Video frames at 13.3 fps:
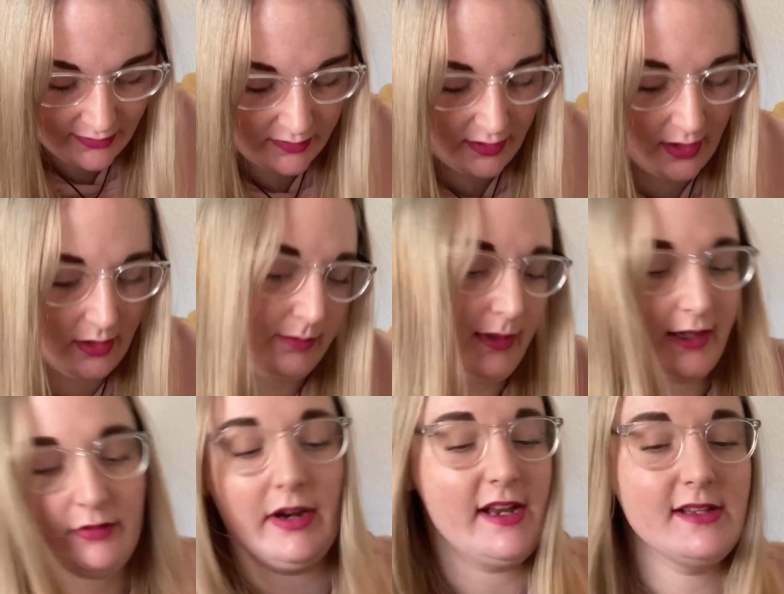some
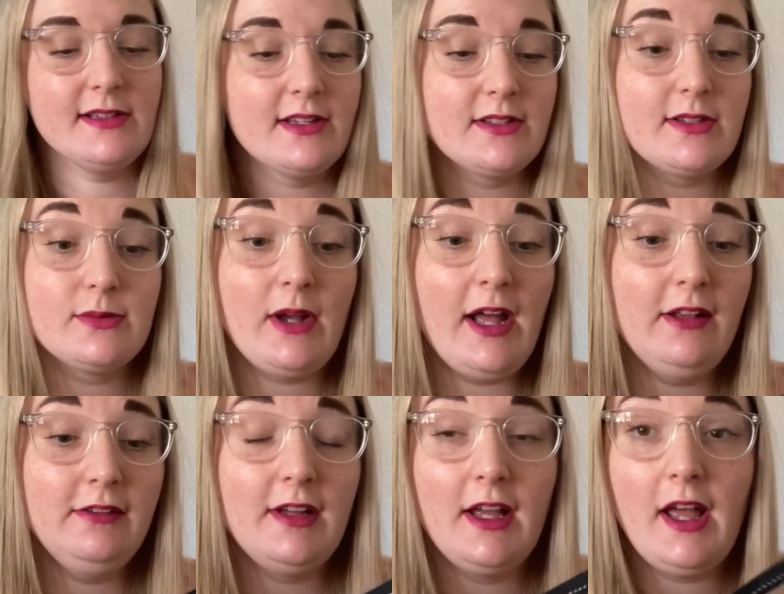erasers as
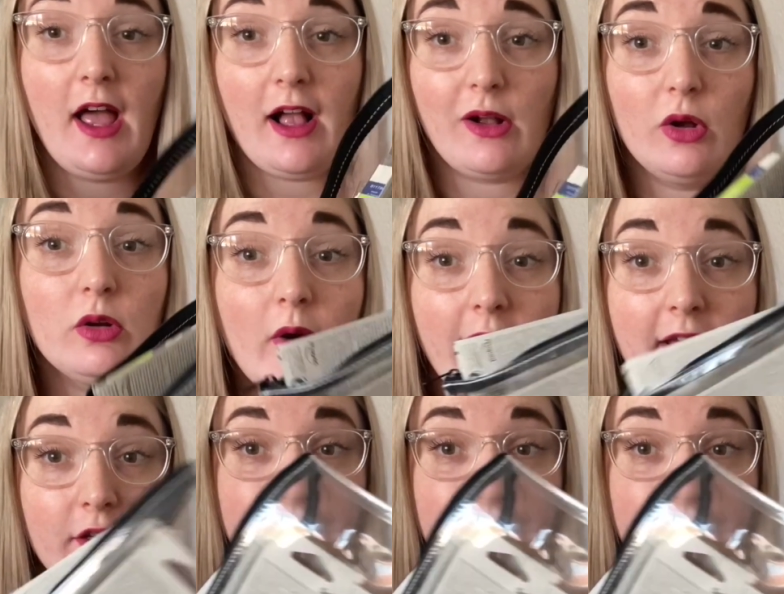well. I got quite a